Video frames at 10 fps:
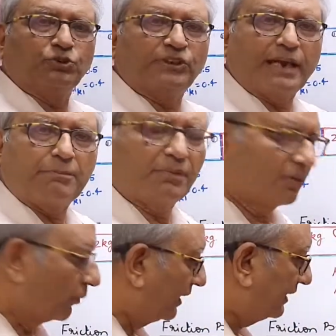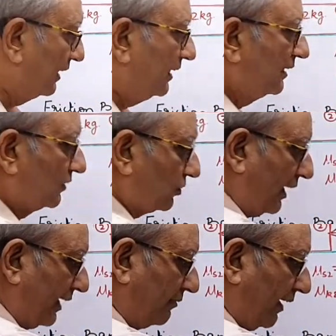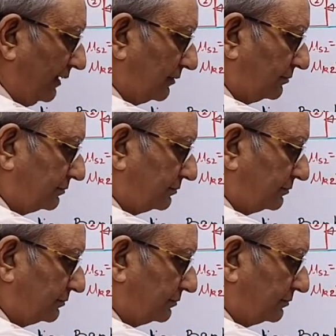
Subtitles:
push it up vertically. So N1.